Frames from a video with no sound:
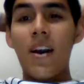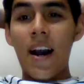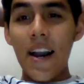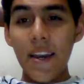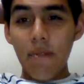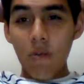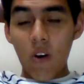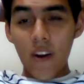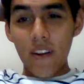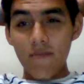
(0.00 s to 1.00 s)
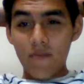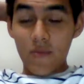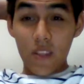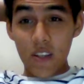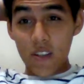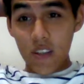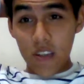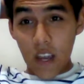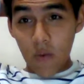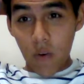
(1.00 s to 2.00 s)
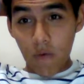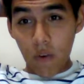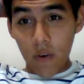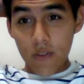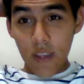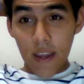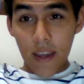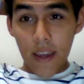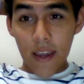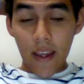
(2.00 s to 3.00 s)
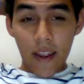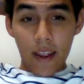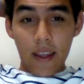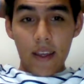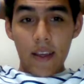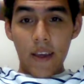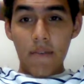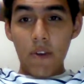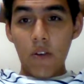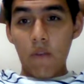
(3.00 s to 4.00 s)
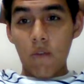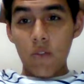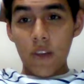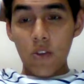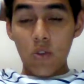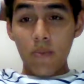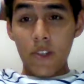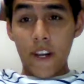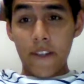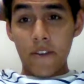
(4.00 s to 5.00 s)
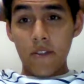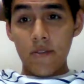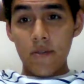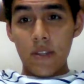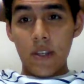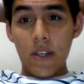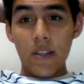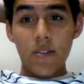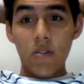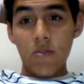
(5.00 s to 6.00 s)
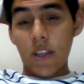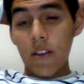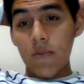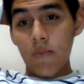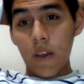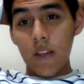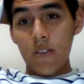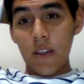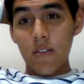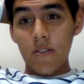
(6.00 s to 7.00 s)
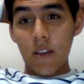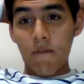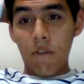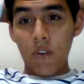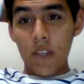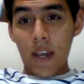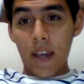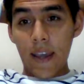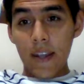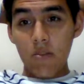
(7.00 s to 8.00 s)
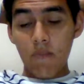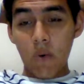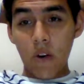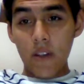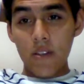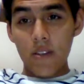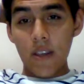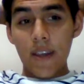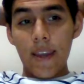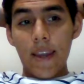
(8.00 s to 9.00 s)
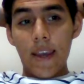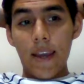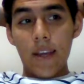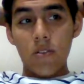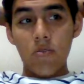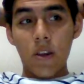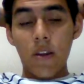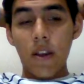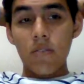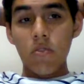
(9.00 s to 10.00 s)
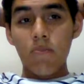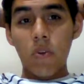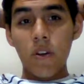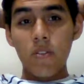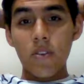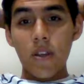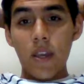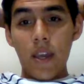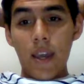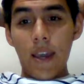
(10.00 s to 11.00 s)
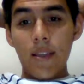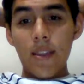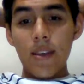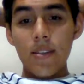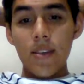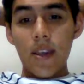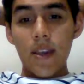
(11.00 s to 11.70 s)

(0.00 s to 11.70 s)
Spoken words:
Hi everyone, this is our first video for the YouTube channel. It don't take it take for the extra points to getting extra points, and this